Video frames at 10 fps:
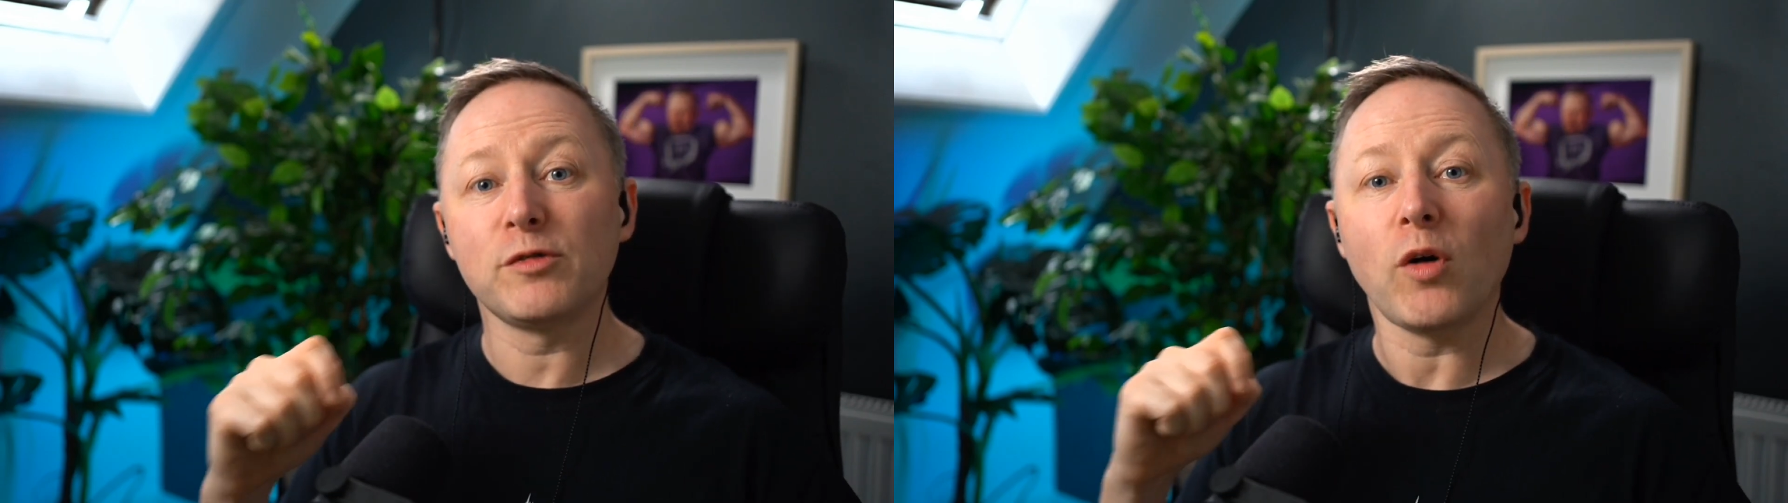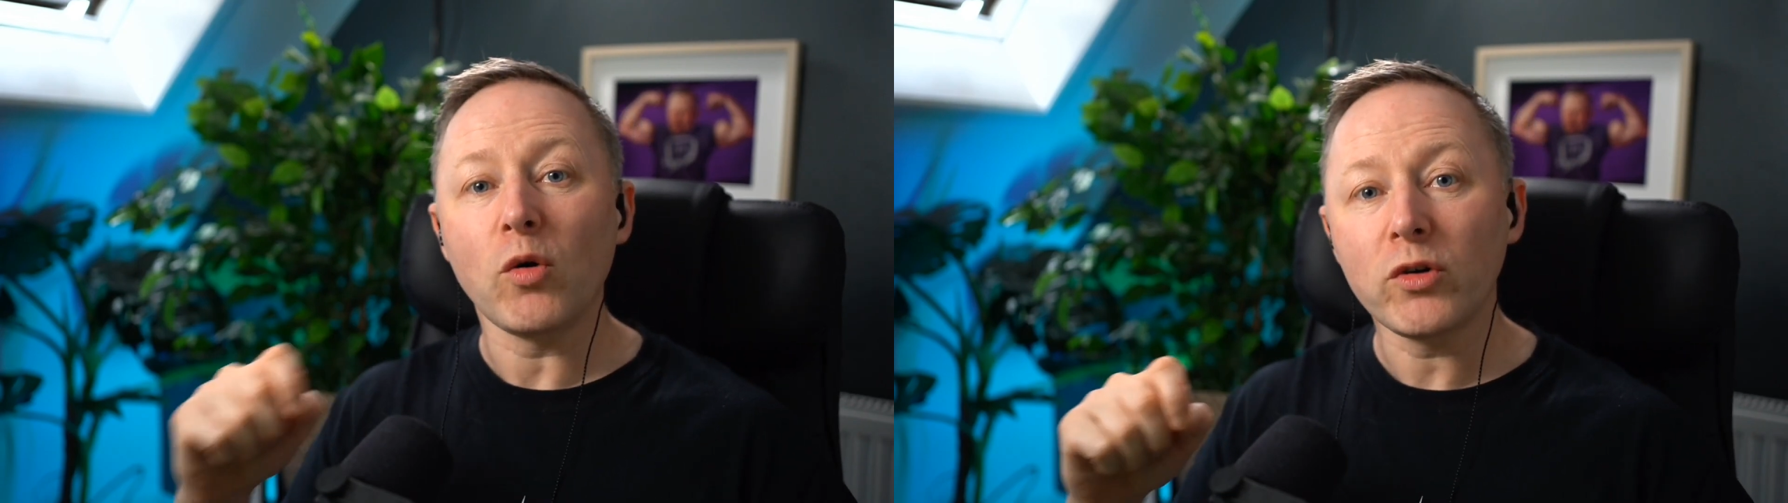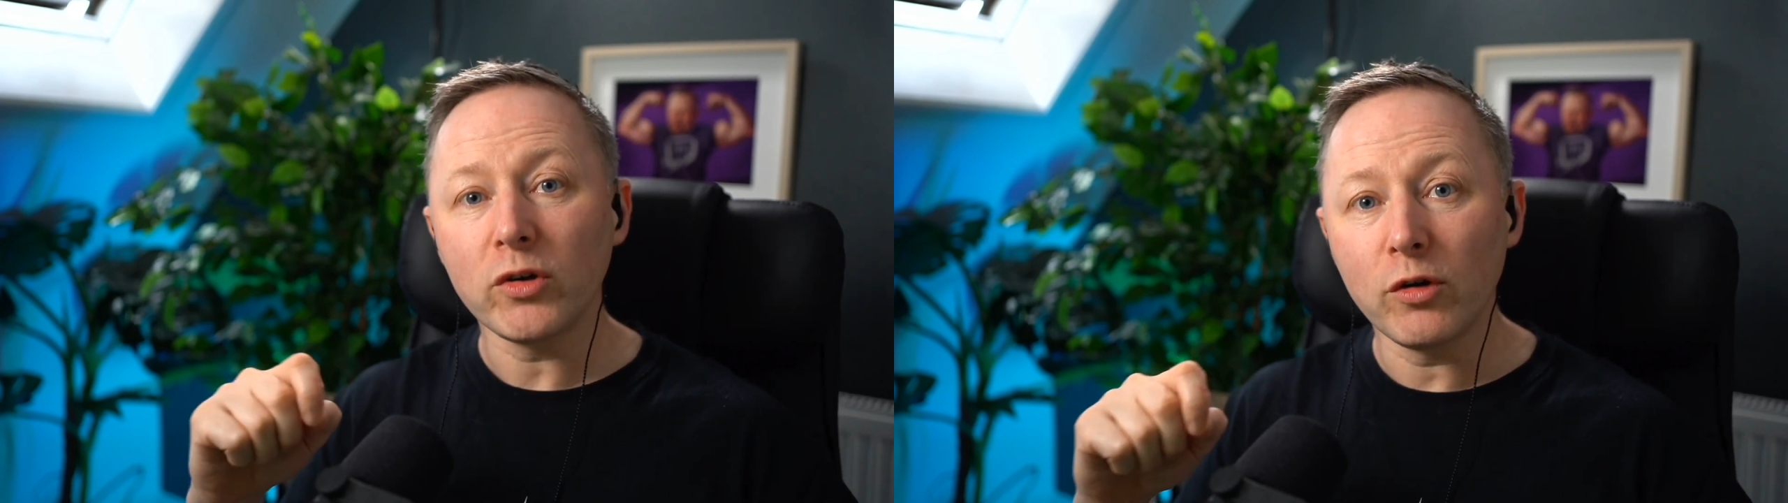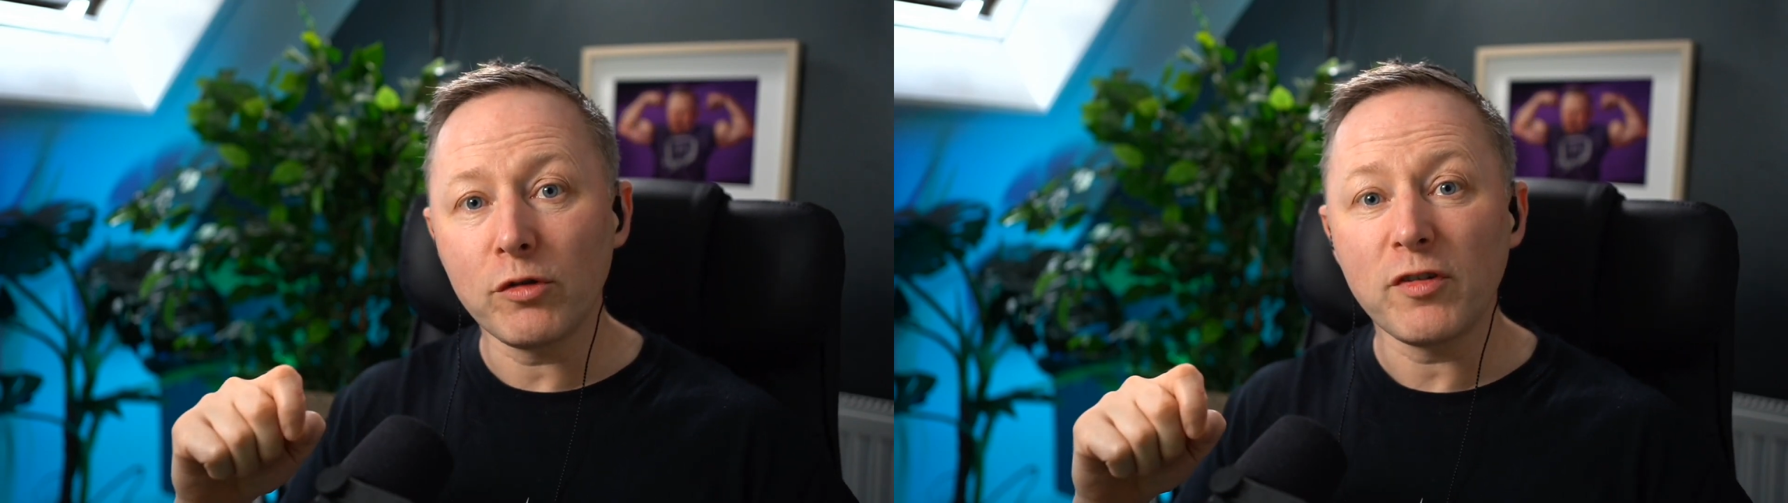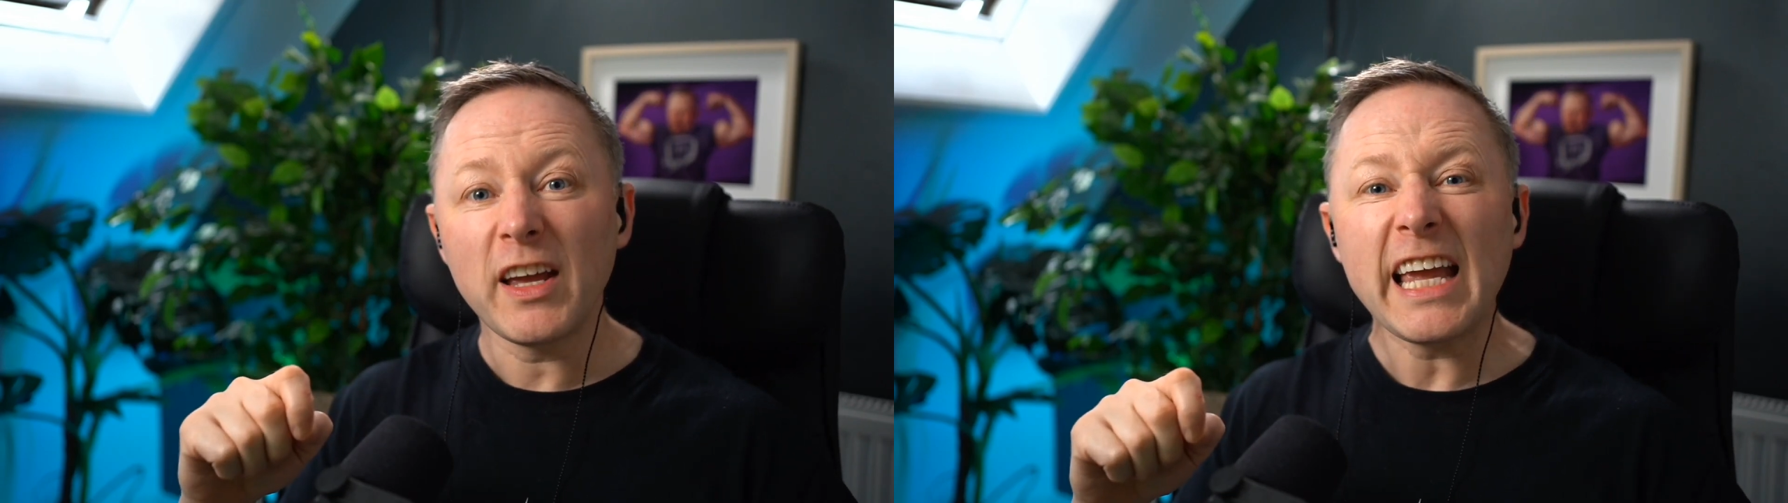
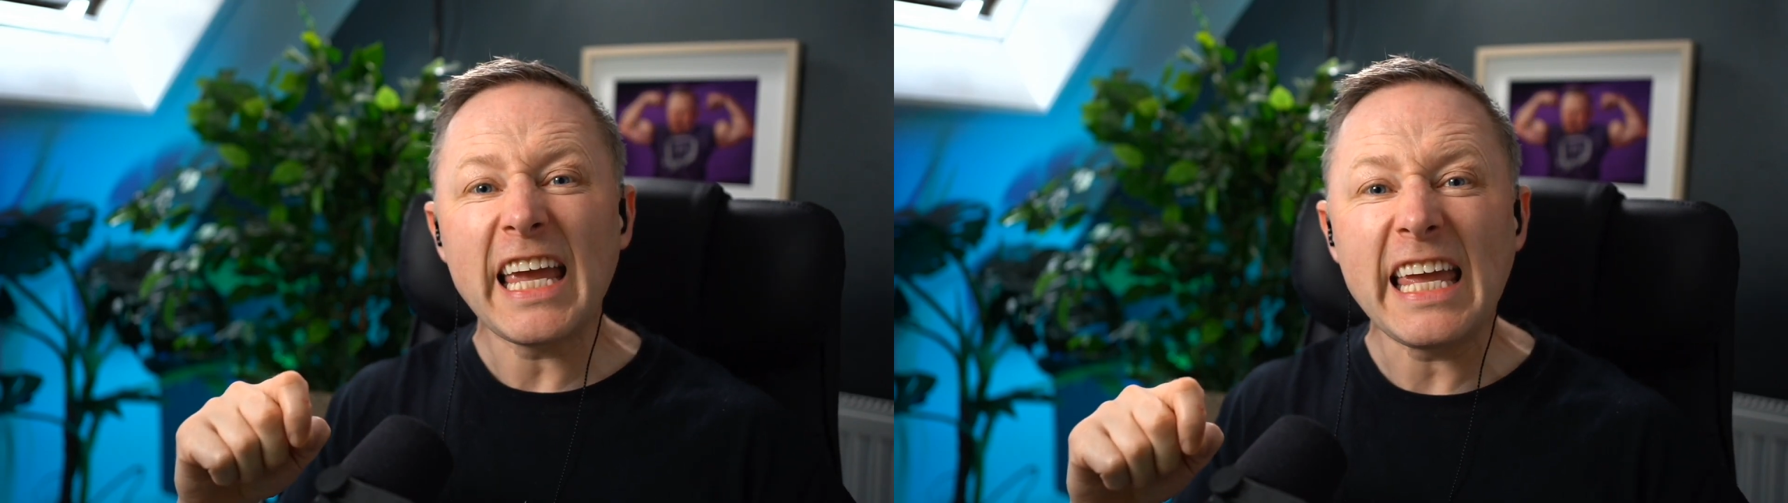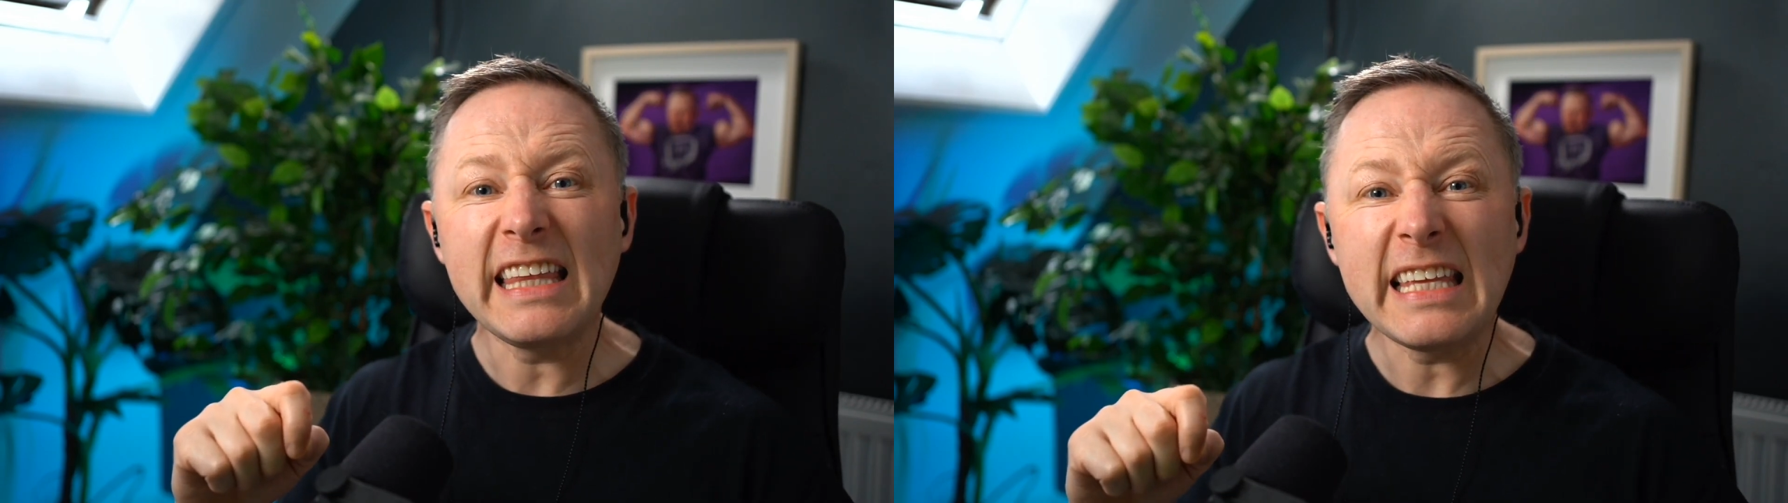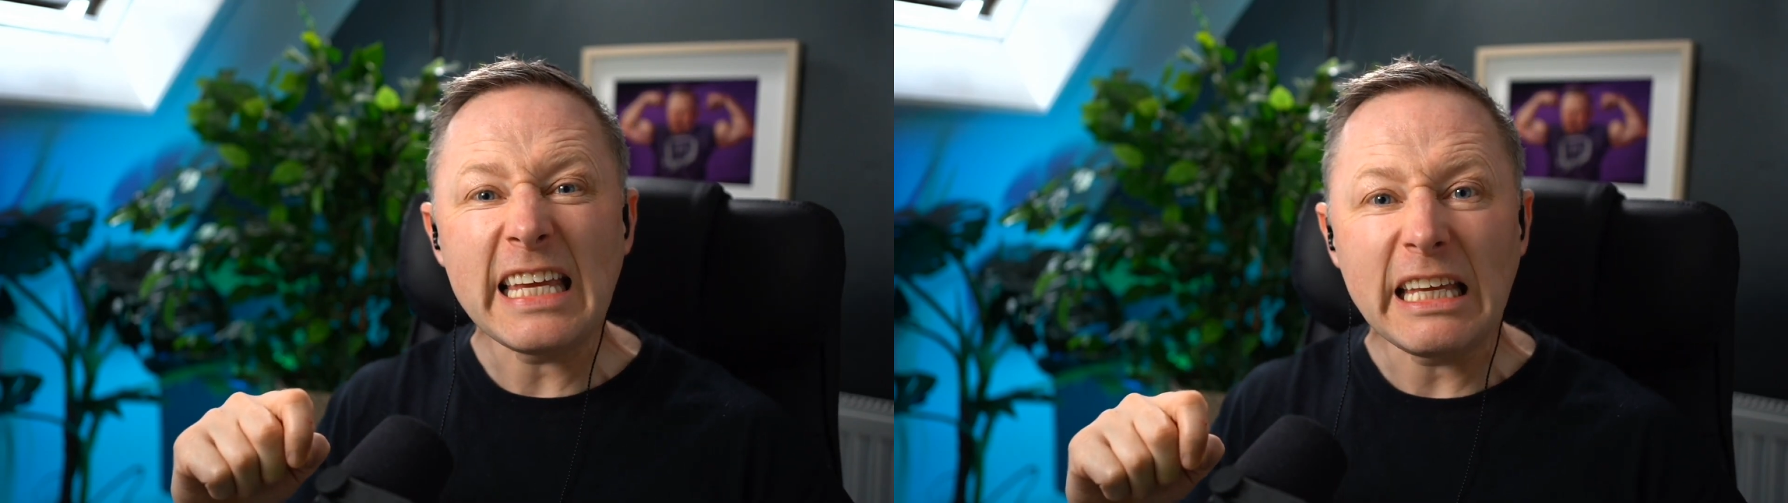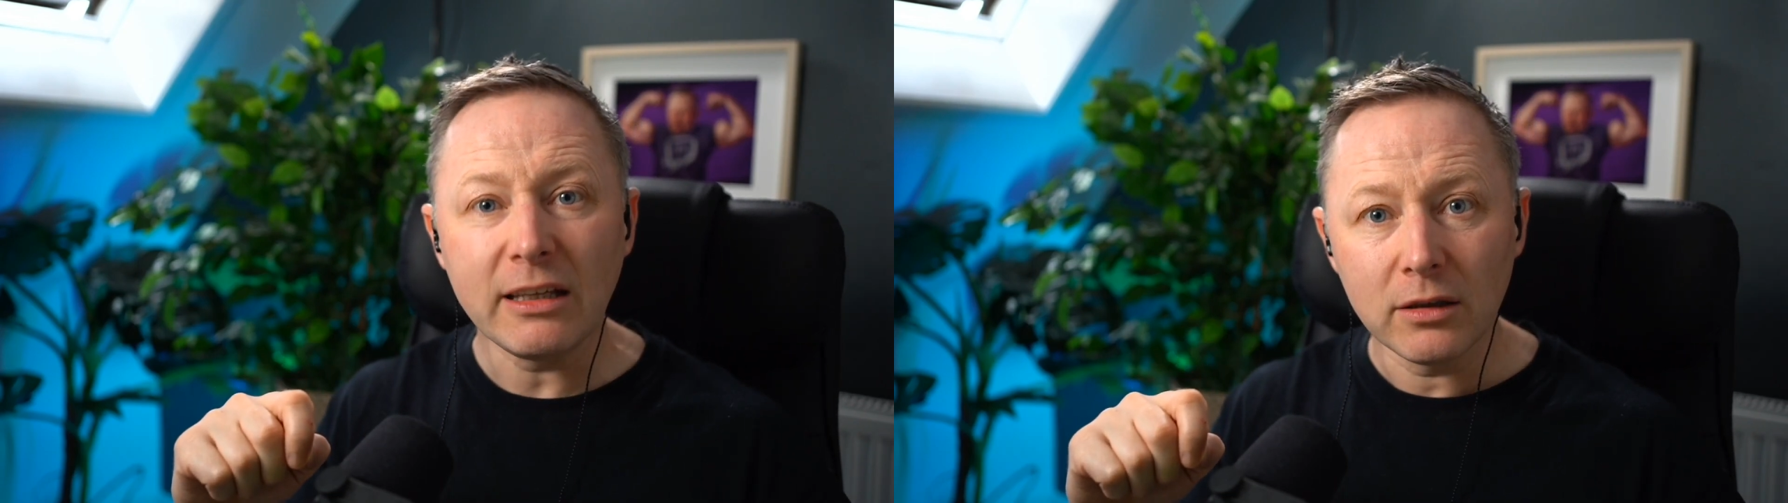Falconhoof eating.